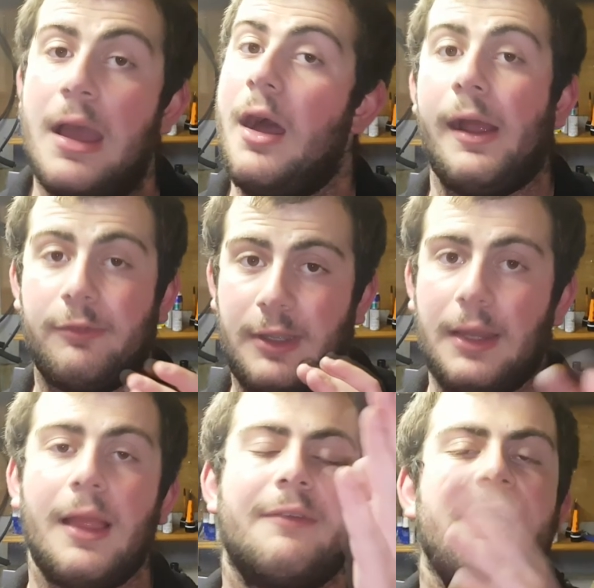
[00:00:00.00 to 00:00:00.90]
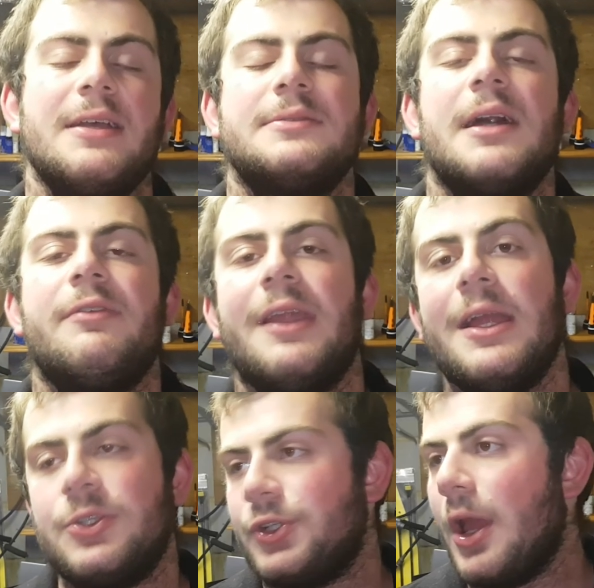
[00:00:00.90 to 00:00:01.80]
I really like the S7
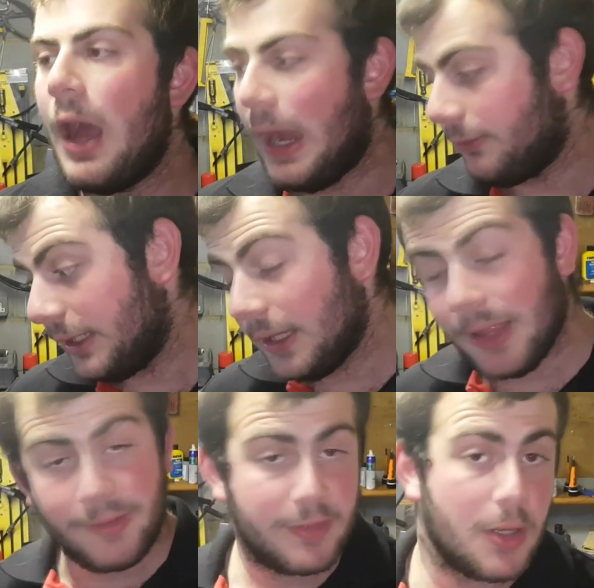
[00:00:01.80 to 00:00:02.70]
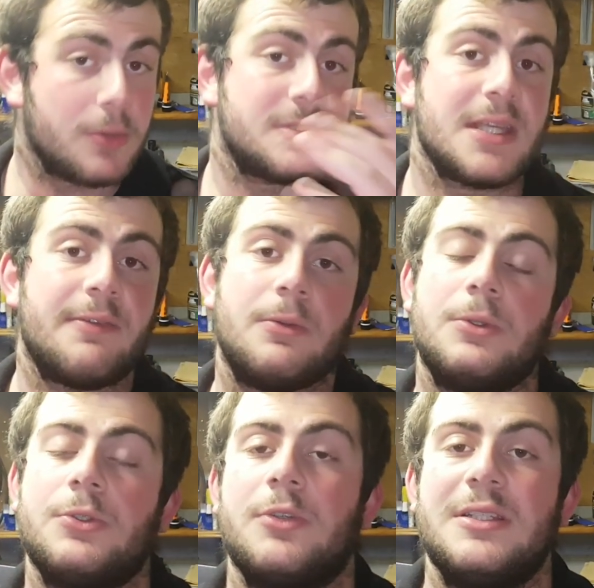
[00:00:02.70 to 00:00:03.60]
Edge. I really like the Note 7,
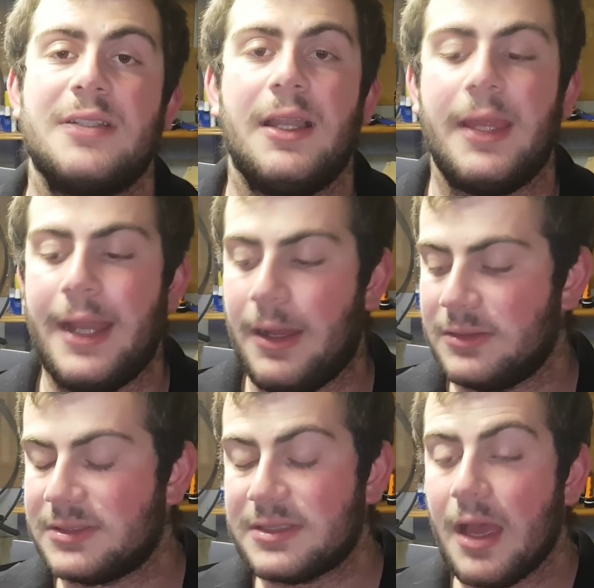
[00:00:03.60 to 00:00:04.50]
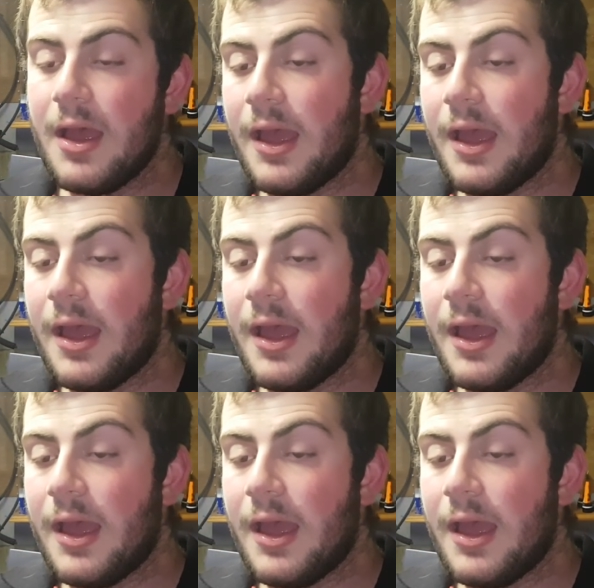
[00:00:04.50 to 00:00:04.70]
which was recently announced.